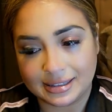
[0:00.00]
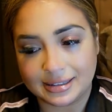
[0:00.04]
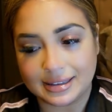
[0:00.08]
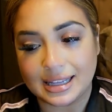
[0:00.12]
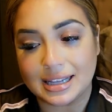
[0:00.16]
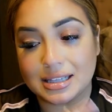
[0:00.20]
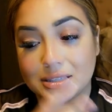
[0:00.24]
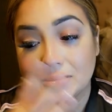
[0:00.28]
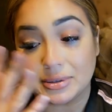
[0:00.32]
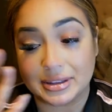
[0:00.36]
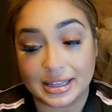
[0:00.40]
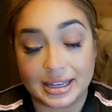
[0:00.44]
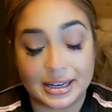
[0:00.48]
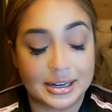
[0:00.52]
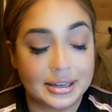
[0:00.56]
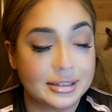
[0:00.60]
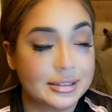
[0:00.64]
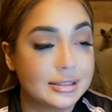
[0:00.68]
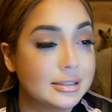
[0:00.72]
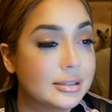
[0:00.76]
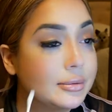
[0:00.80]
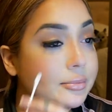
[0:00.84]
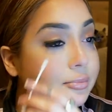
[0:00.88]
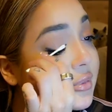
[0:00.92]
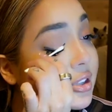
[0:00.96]
That's what that
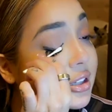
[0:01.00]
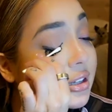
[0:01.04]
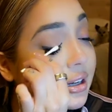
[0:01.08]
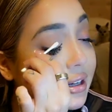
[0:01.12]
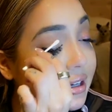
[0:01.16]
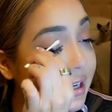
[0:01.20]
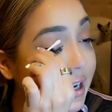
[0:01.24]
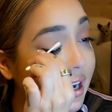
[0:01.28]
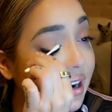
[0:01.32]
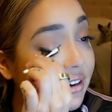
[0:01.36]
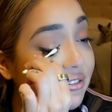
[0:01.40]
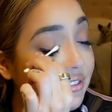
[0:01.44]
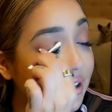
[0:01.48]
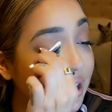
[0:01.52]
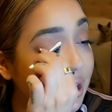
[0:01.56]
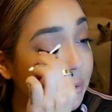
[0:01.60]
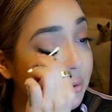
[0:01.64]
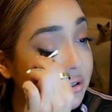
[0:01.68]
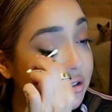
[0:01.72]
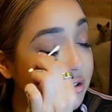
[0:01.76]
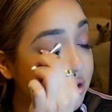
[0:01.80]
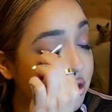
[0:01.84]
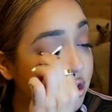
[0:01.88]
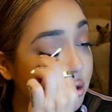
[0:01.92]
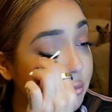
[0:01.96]
is. So I finally
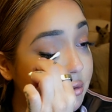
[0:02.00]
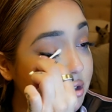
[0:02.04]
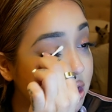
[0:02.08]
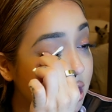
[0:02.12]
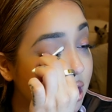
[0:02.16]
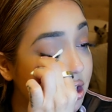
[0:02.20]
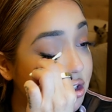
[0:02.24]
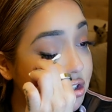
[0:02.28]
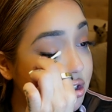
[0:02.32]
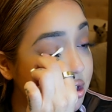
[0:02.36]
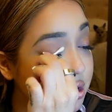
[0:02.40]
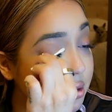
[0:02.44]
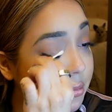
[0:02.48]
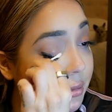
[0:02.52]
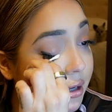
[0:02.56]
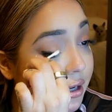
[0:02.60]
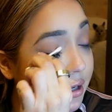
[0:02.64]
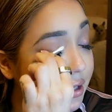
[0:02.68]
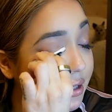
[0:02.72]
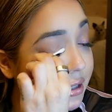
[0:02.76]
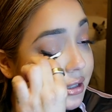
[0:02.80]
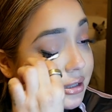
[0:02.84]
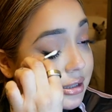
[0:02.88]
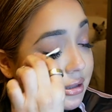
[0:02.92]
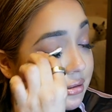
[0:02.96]
went to the dermatologist about
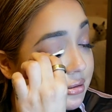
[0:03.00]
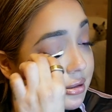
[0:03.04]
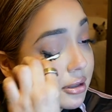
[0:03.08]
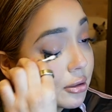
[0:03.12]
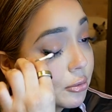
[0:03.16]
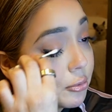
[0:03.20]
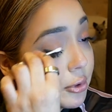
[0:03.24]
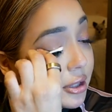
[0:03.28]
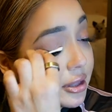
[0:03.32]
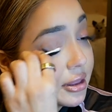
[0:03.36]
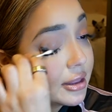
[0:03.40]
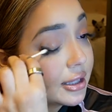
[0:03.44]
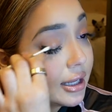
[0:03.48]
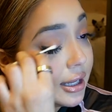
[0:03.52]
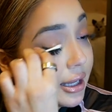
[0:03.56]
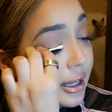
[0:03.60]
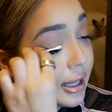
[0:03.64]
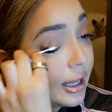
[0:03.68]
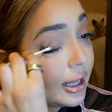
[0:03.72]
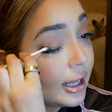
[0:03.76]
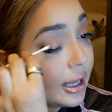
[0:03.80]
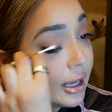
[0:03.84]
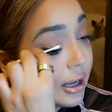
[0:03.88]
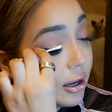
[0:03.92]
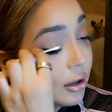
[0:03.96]
it because I was like, what the
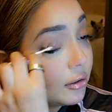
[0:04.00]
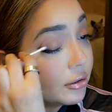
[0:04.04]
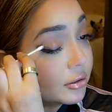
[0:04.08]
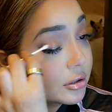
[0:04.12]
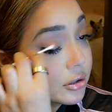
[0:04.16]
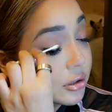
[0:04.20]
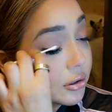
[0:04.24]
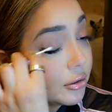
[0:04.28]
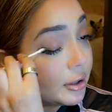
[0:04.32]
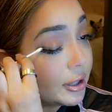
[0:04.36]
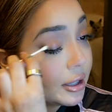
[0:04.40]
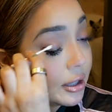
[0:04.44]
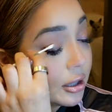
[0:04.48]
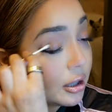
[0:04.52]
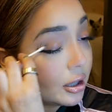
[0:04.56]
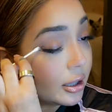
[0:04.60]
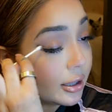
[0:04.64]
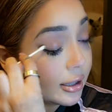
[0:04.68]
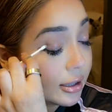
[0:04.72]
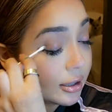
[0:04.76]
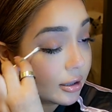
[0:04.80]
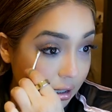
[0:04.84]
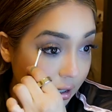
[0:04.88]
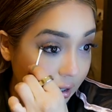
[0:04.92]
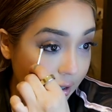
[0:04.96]
hell is going on?